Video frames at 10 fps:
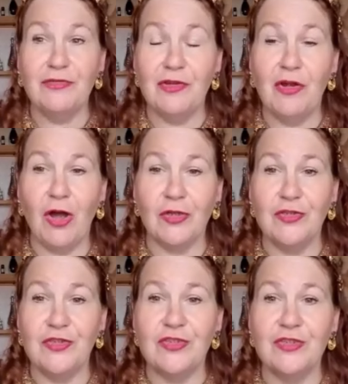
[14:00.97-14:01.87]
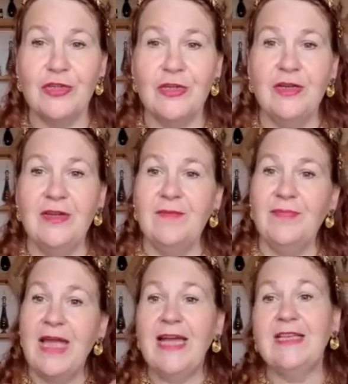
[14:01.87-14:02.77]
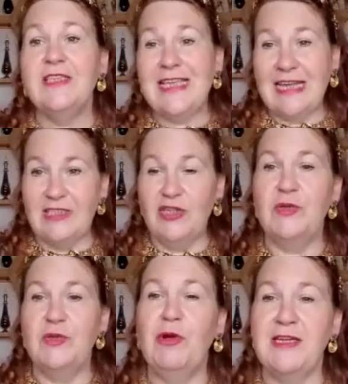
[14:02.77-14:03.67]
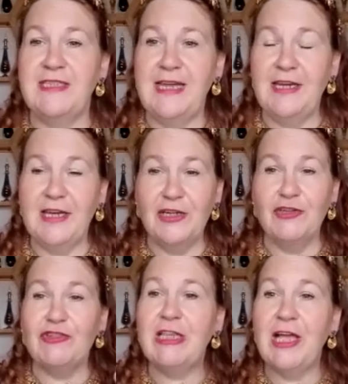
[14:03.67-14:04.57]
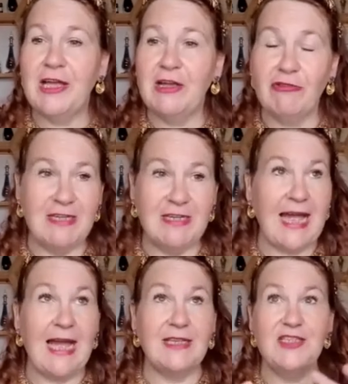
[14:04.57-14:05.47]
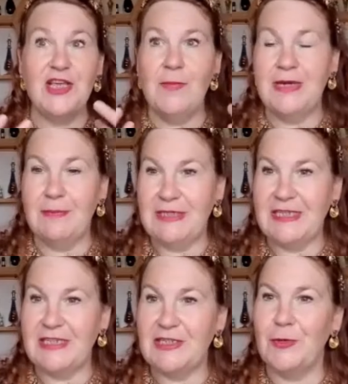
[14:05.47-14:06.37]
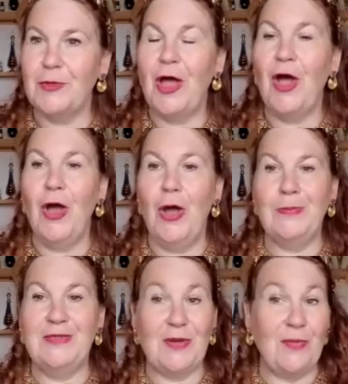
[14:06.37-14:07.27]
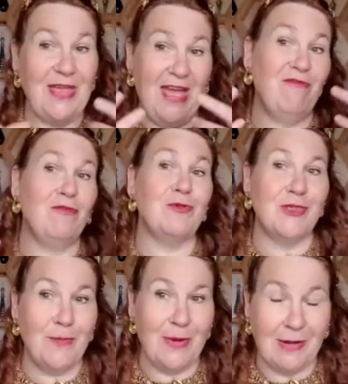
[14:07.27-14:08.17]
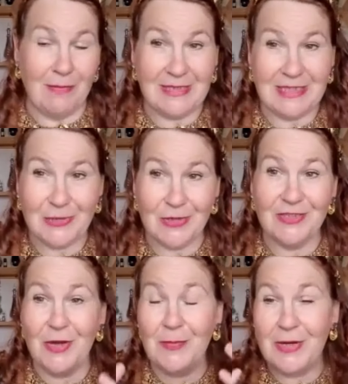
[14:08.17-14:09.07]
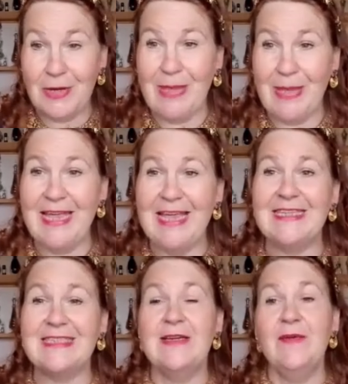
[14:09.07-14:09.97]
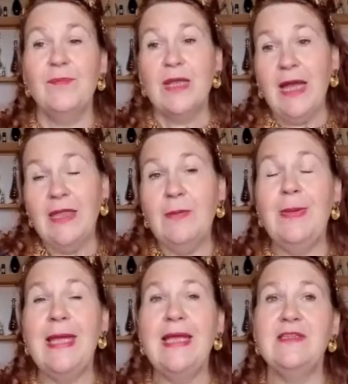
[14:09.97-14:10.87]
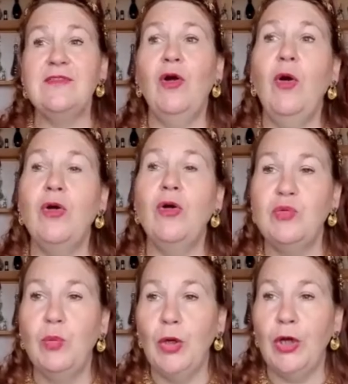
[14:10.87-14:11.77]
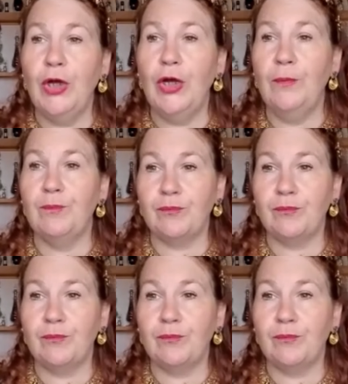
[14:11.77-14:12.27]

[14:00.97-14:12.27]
of the gods. And that's not surprising in a country like Greece that had so many medicinal herbs, so therefore so many bees. And the bees, of course, were